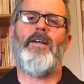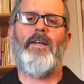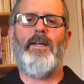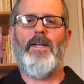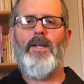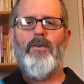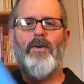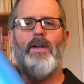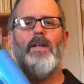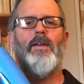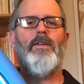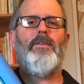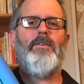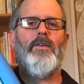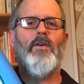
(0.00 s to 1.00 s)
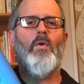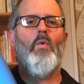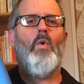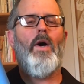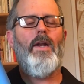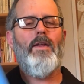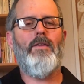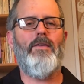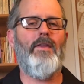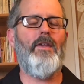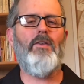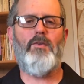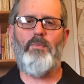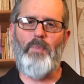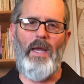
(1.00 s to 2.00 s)
Here it is. What is the
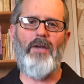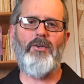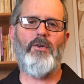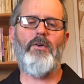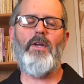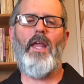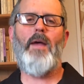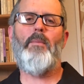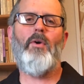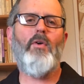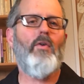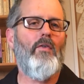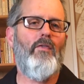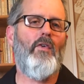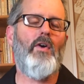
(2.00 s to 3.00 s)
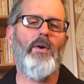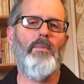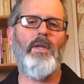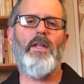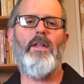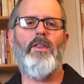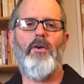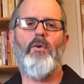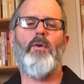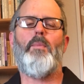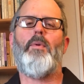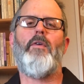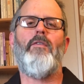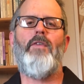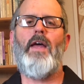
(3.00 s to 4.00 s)
special chemical formula that would
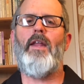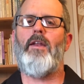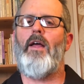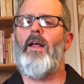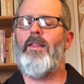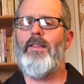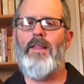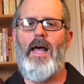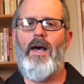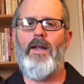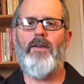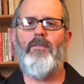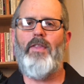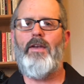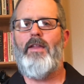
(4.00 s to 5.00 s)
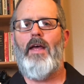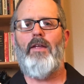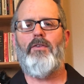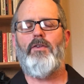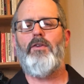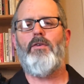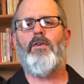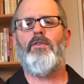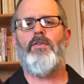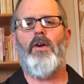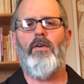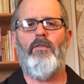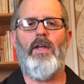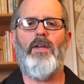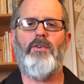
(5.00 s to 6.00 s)
prevent a lot of the deaths due to
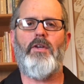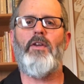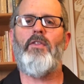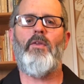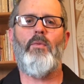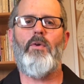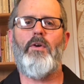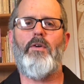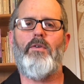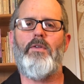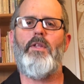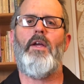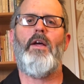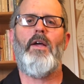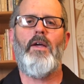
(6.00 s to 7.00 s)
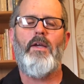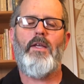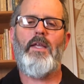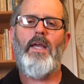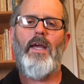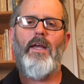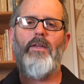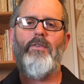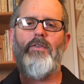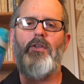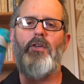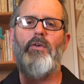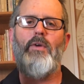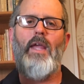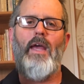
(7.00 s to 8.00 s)
starvation in the world? Yes,
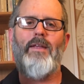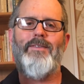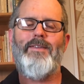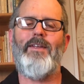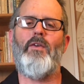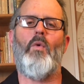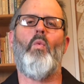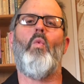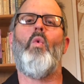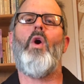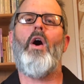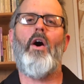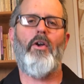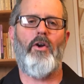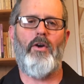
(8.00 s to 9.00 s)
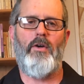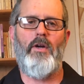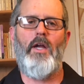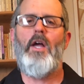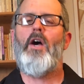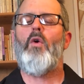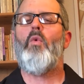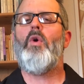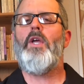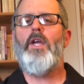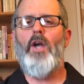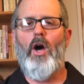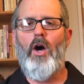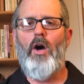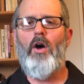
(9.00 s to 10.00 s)
you guessed it, water.
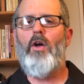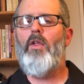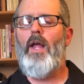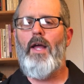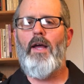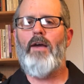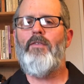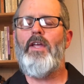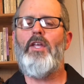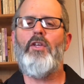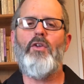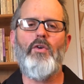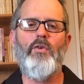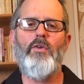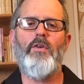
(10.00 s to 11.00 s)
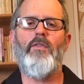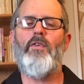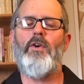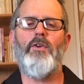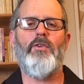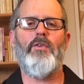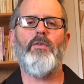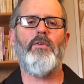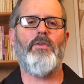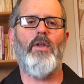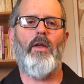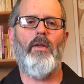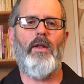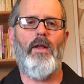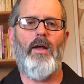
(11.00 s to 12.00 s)
We all have a universal
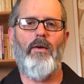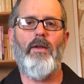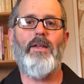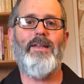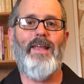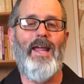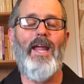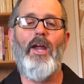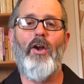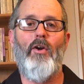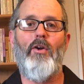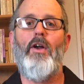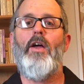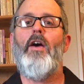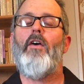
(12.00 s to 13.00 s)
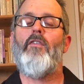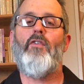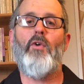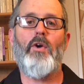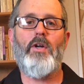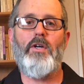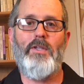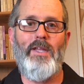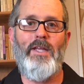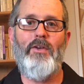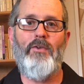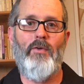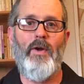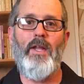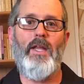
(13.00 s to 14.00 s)
care for clean
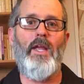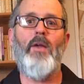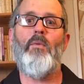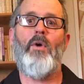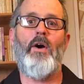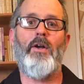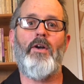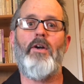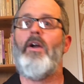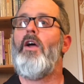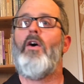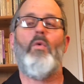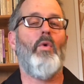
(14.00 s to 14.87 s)
drinking water.